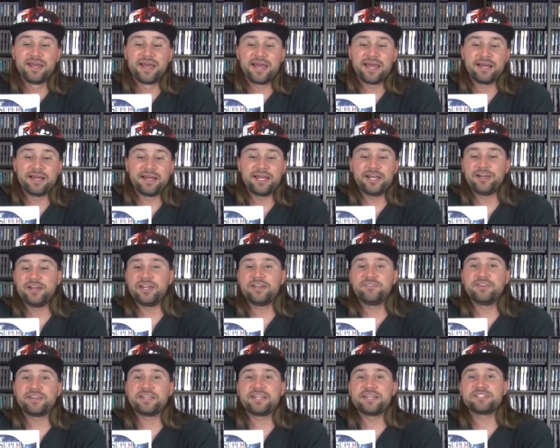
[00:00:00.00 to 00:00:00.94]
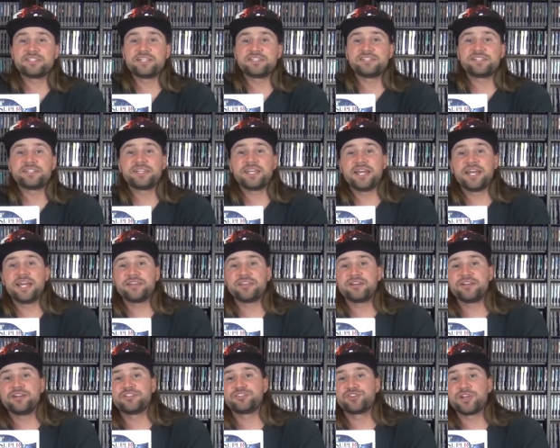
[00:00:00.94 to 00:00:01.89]
hell, if it gets us
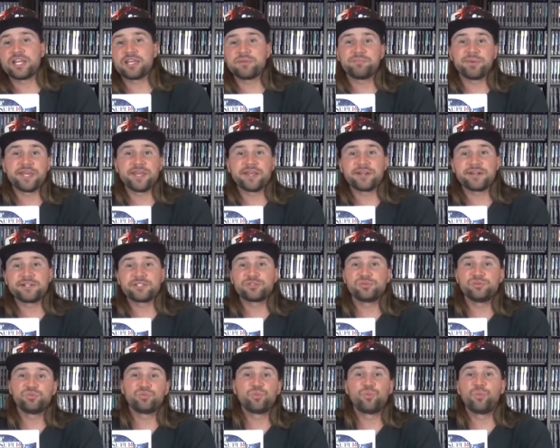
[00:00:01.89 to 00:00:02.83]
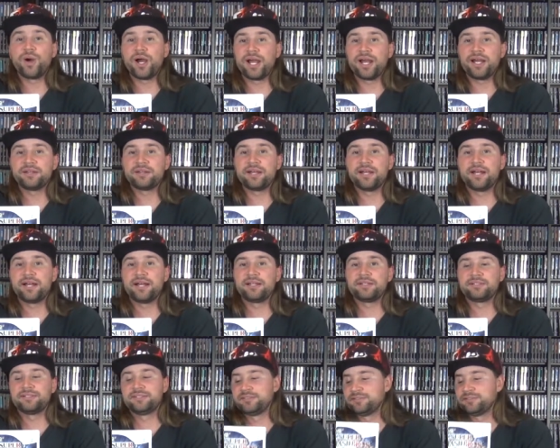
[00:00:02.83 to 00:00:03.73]
together and drink beers, why not?